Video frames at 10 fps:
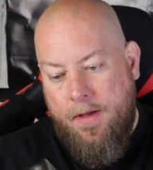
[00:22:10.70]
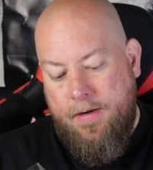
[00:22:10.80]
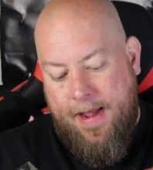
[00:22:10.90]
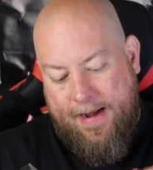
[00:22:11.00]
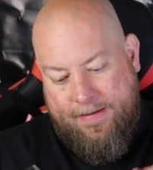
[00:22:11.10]

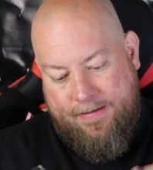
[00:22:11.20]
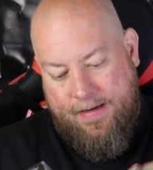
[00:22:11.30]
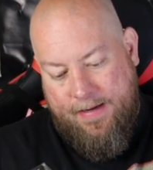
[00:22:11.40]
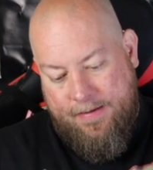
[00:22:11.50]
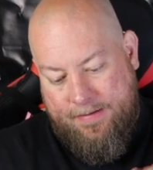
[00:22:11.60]

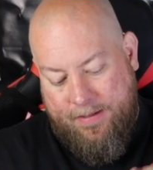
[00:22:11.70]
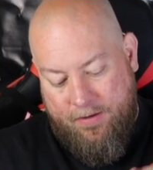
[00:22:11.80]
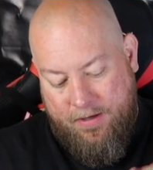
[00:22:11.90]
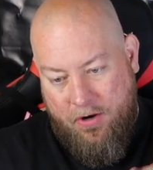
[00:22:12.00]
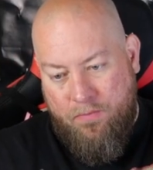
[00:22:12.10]
Next,
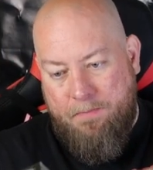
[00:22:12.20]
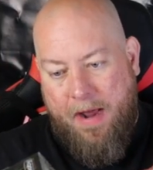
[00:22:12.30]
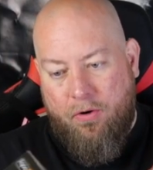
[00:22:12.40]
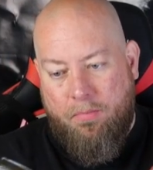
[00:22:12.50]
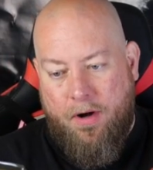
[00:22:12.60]
silicone
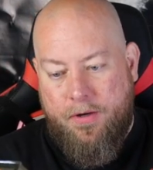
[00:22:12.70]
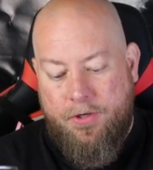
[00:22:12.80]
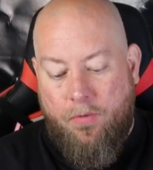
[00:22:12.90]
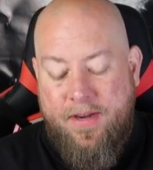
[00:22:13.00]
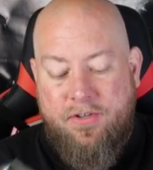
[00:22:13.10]
bottle brush.
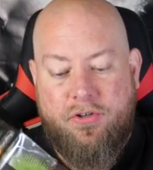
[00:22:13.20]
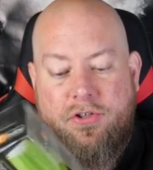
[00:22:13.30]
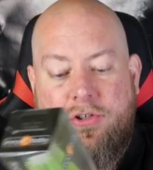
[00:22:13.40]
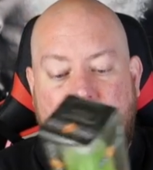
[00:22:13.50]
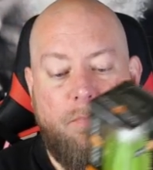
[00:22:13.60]
Oh, these are
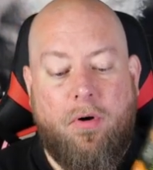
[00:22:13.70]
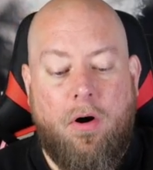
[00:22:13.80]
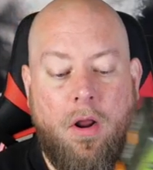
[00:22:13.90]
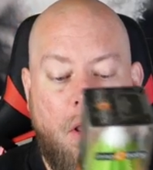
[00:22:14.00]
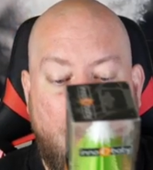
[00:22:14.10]
super,